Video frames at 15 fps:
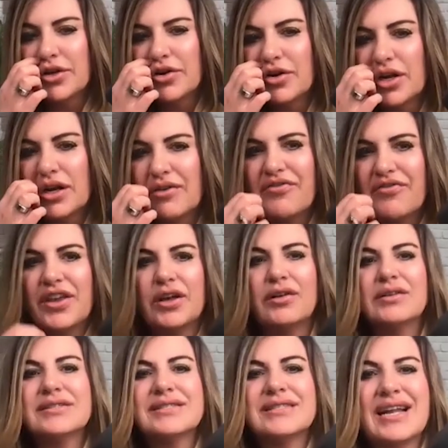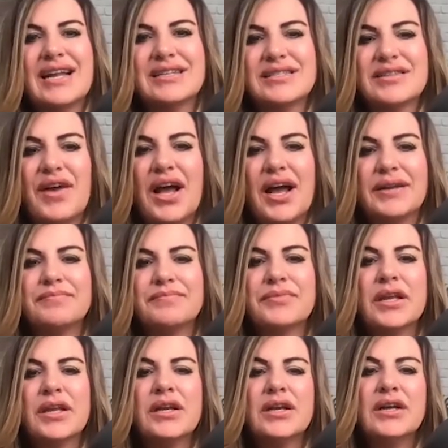you're going to feel satisfied.
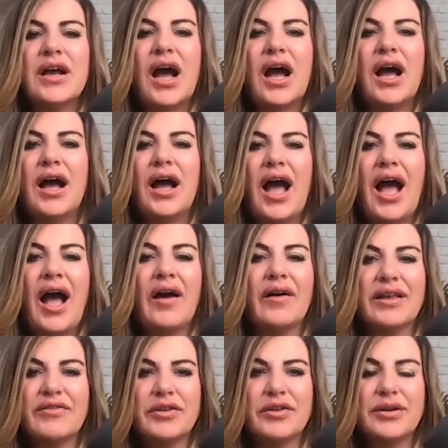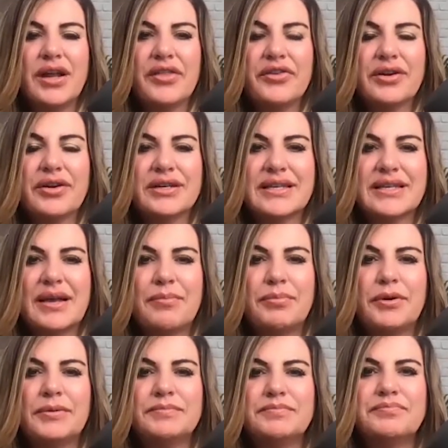Uh, I'll give you another
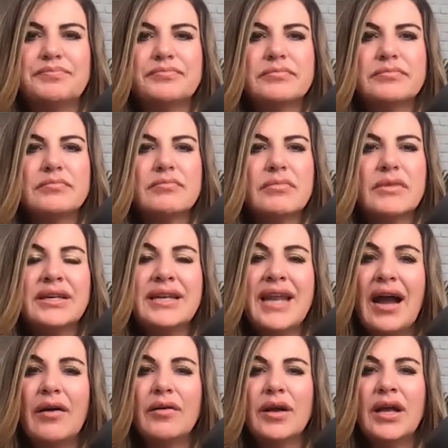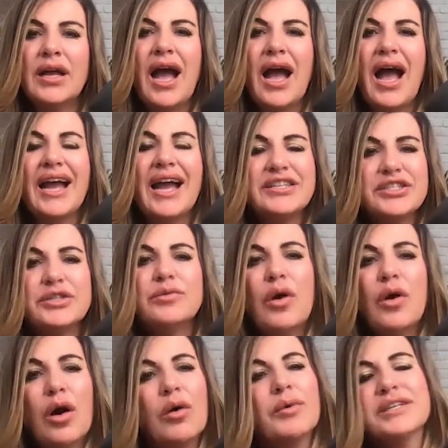example. Now, I do
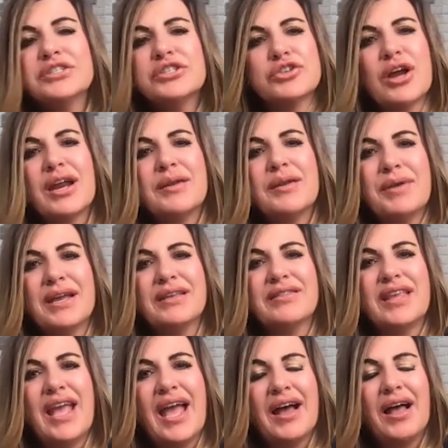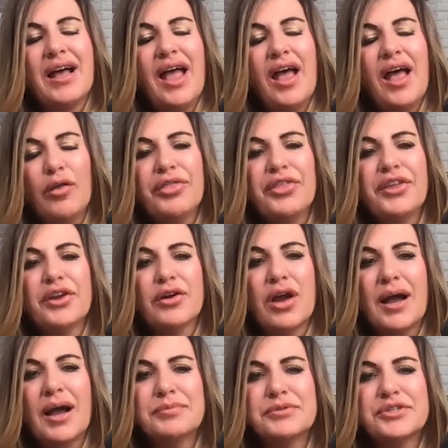always try to pick the uh, healthier
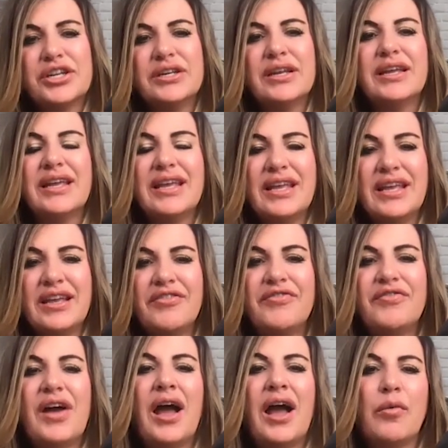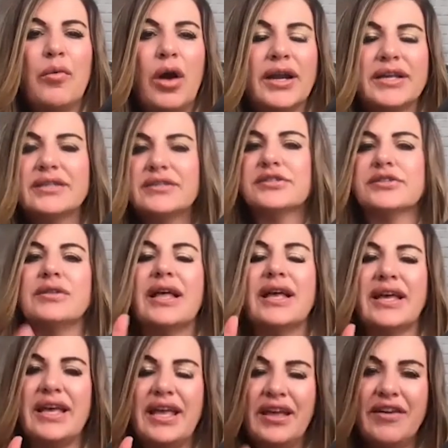option if I want it. So,
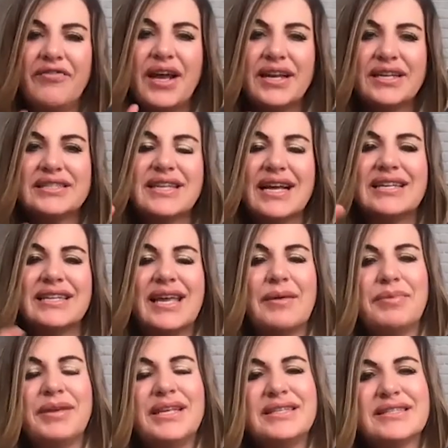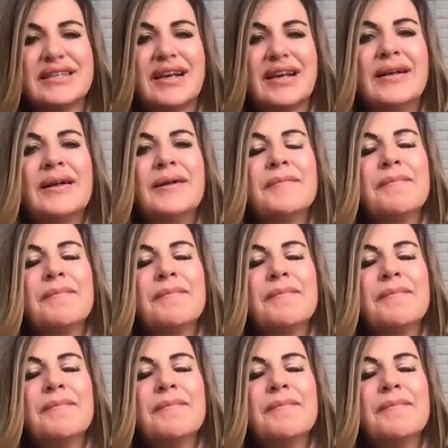like, if I decide to get pizza,